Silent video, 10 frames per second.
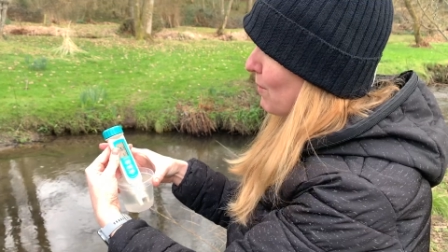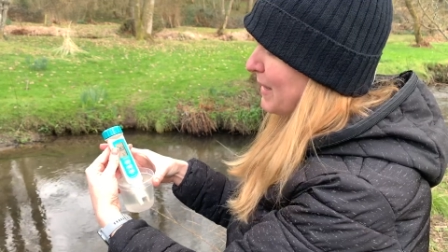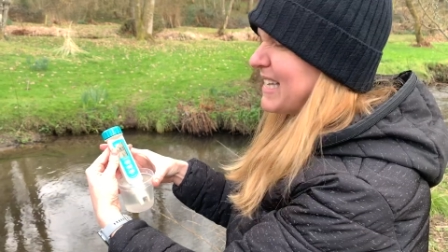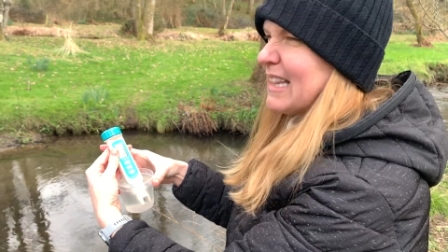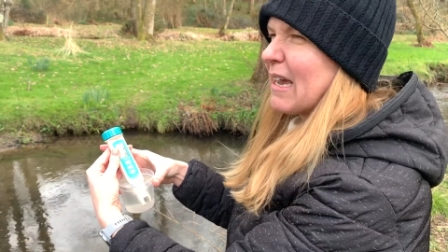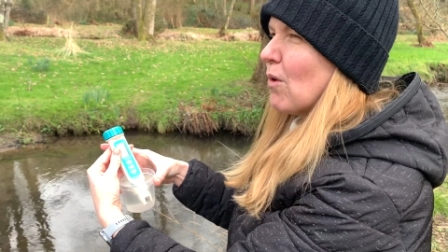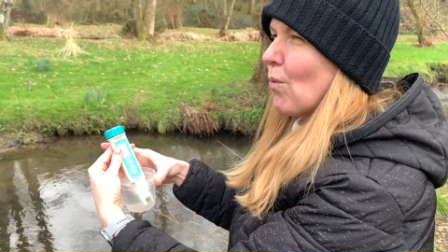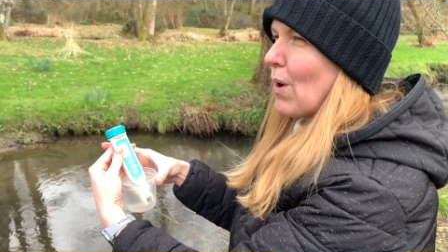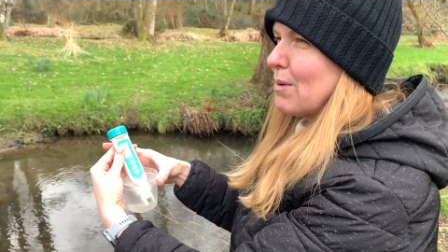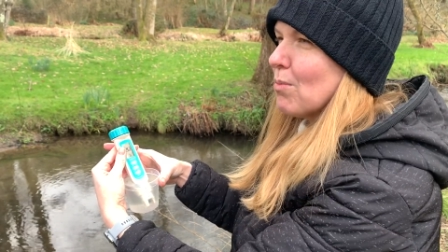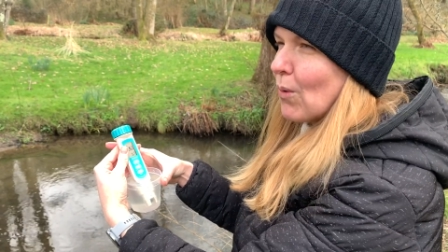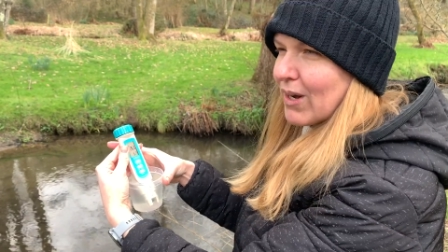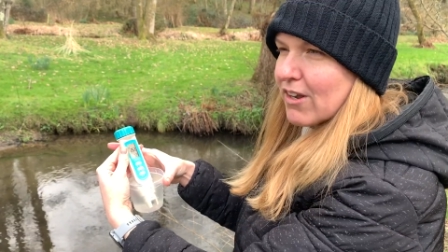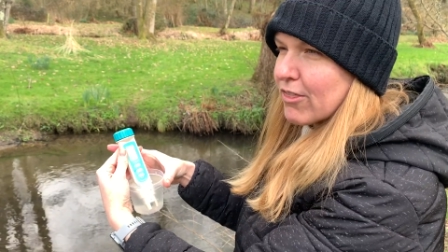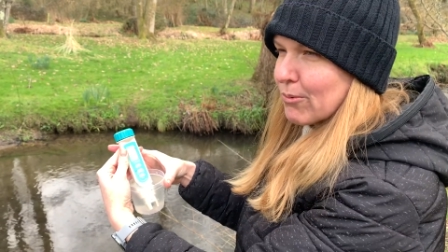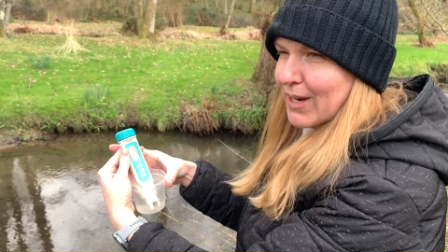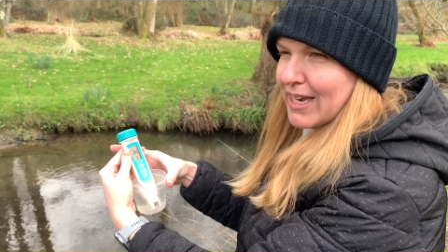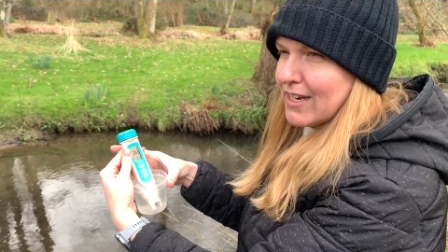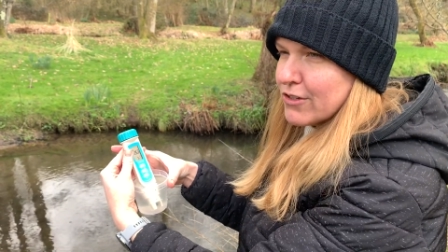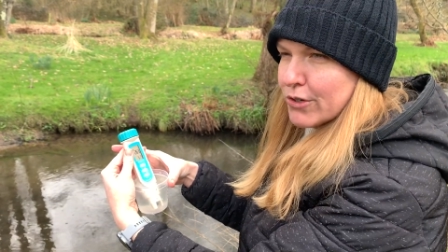it might say like
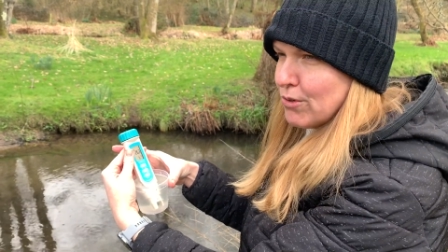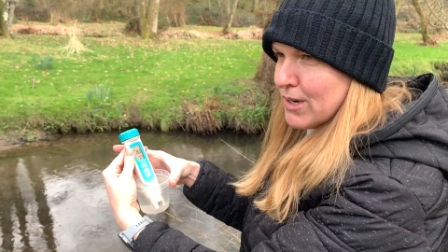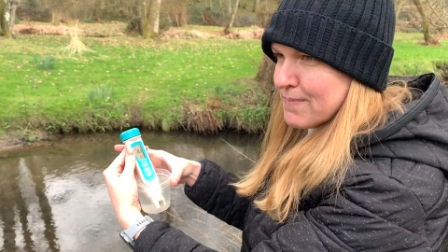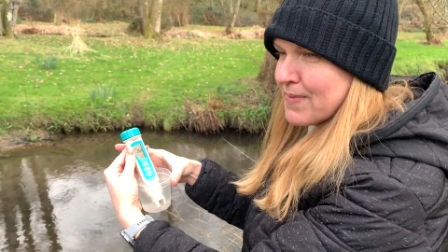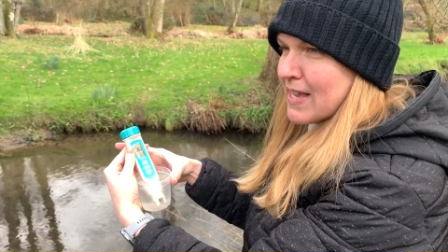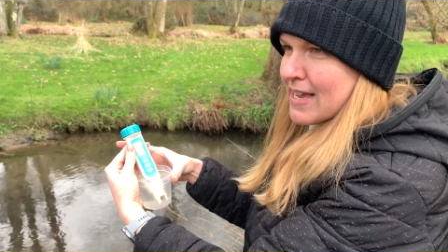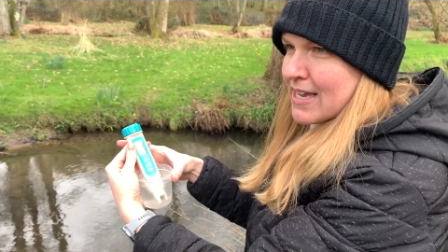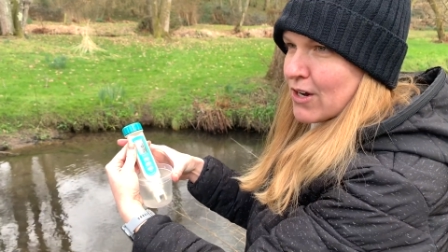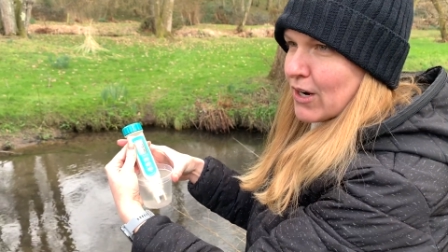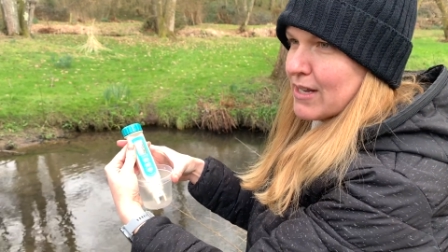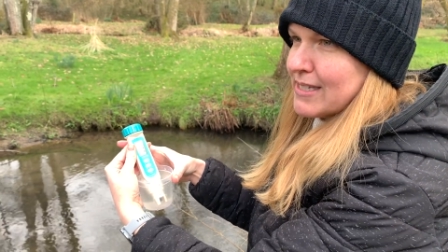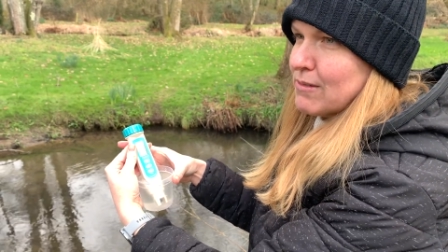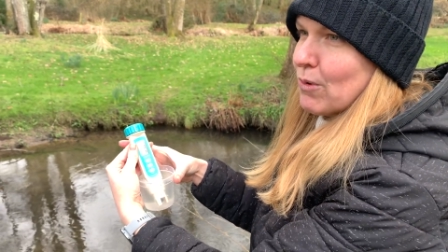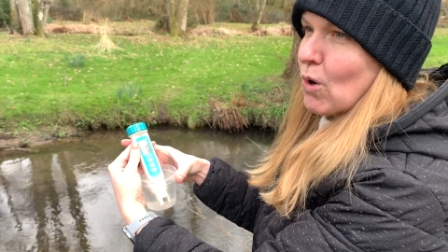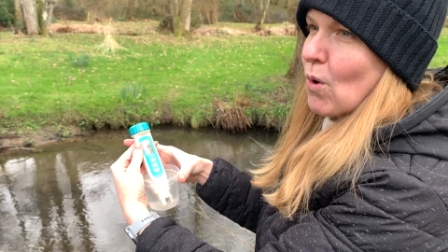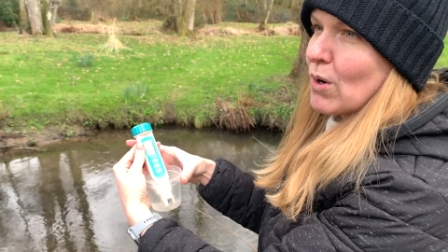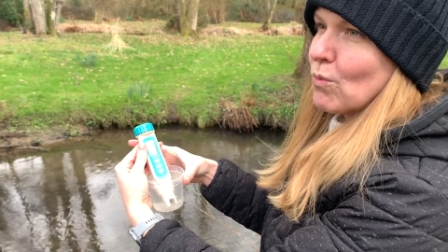1.32, you're gonna record